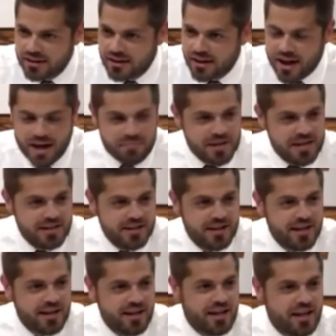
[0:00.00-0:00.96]
I mean,
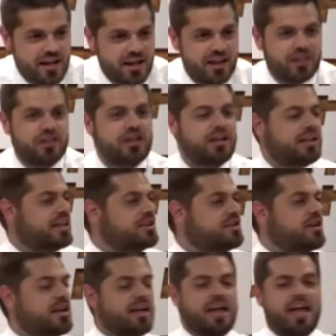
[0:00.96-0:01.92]
look,
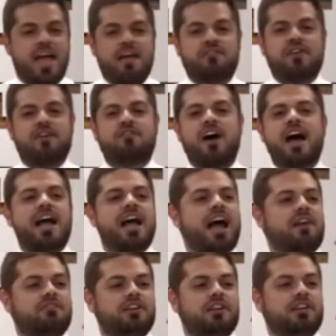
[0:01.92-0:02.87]
if, if I
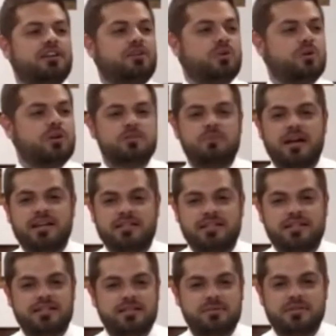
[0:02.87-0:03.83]
have to get a door smashed to
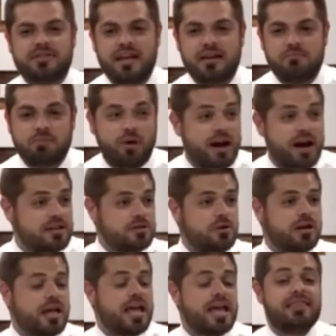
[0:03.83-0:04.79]
get someone saved, praise the
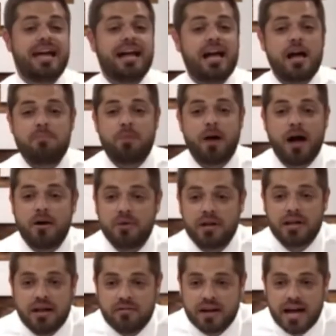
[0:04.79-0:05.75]
Lord. That guy probably would have
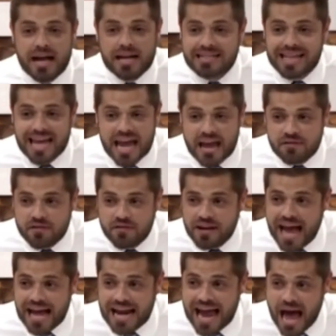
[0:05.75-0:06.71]
never gotten saved if it
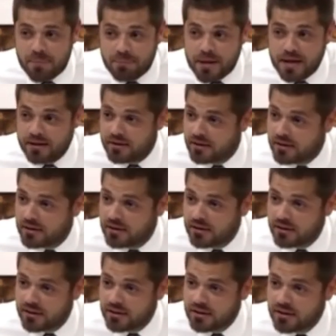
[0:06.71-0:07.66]
hadn't happened.
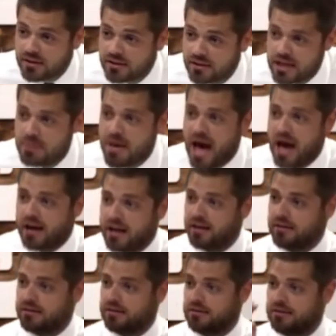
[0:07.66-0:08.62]
Think about it.
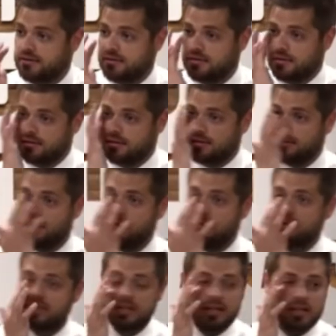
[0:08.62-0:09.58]
He
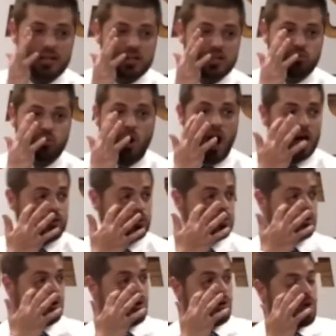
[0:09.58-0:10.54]
wasn't going to just walk through
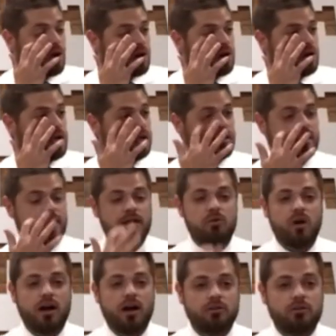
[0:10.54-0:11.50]
the door, he
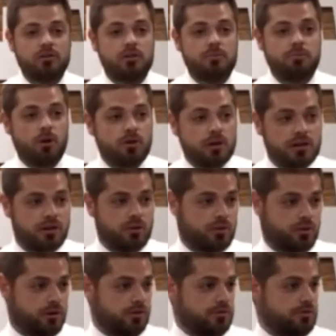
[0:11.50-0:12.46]
walked through the broken door.